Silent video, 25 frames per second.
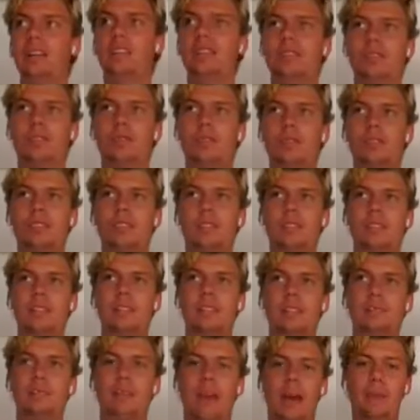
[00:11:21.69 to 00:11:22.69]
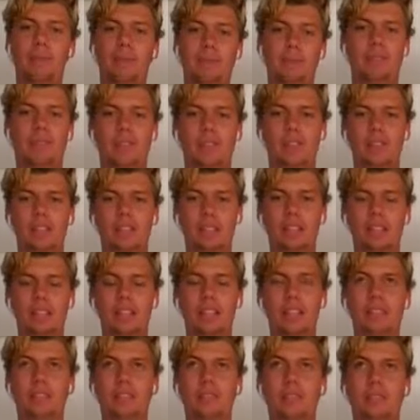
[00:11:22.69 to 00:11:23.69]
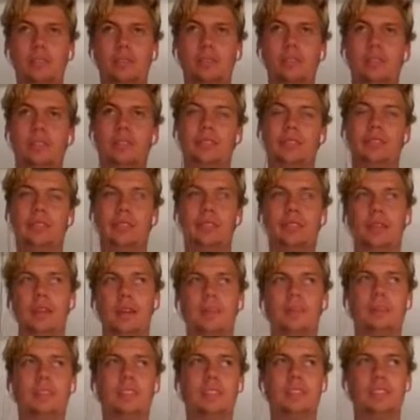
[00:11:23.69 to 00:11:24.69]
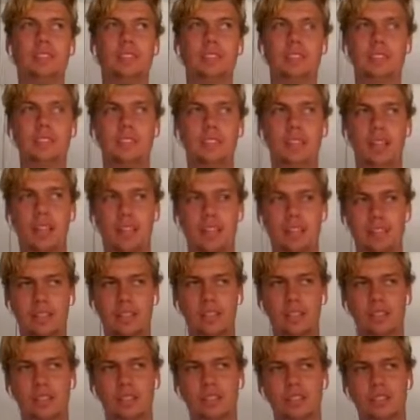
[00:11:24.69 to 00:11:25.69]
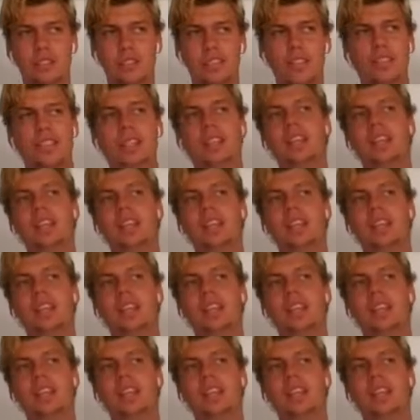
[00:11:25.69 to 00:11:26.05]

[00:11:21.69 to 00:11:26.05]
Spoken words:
forcing Matt Patricia, who was the Columbus head coach.